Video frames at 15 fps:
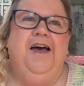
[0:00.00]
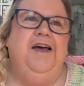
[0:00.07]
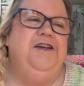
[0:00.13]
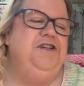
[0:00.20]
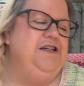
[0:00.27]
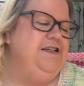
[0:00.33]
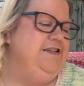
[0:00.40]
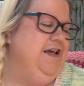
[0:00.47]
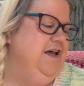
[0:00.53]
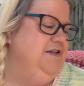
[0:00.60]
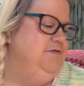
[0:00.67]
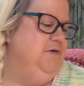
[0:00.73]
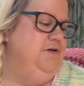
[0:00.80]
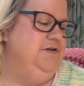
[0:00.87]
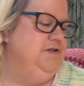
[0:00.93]
She
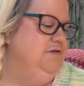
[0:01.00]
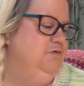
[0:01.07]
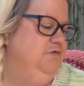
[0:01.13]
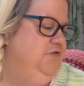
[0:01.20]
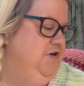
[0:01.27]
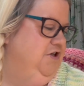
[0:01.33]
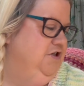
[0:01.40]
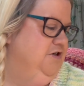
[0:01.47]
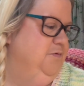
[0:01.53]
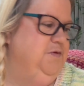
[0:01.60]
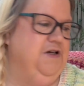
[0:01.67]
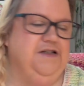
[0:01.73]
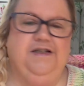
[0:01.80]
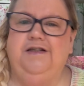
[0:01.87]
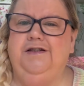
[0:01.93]
says, well, it's all finished
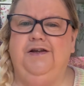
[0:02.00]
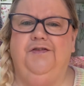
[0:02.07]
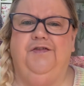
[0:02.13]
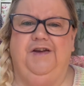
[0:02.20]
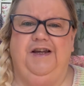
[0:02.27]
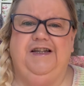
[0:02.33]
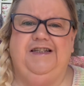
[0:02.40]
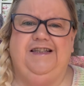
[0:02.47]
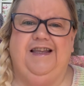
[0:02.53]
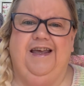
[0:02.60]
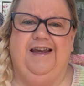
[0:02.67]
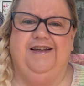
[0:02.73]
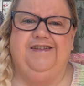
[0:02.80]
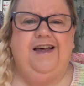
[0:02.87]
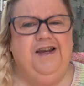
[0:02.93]
objects. I do finish
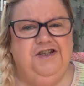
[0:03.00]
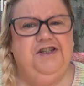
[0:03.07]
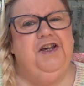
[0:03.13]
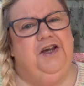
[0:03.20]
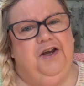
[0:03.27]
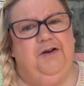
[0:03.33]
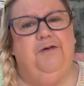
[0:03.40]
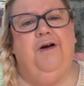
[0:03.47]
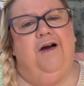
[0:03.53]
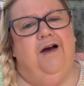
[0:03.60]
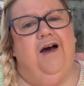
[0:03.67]
things. I do.